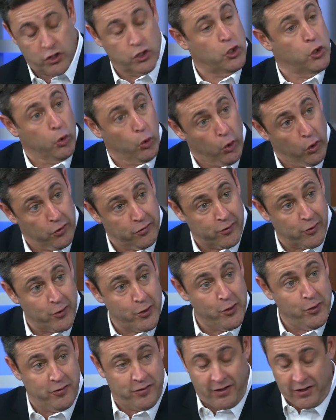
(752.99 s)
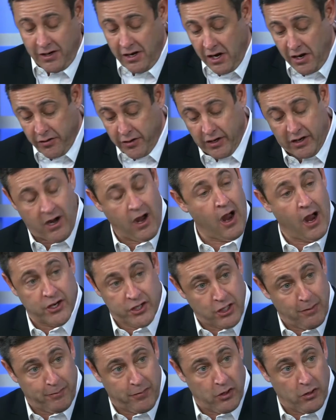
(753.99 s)
the tools they're using, the
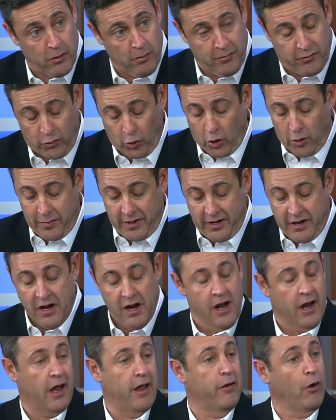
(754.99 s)
content they're absorbing,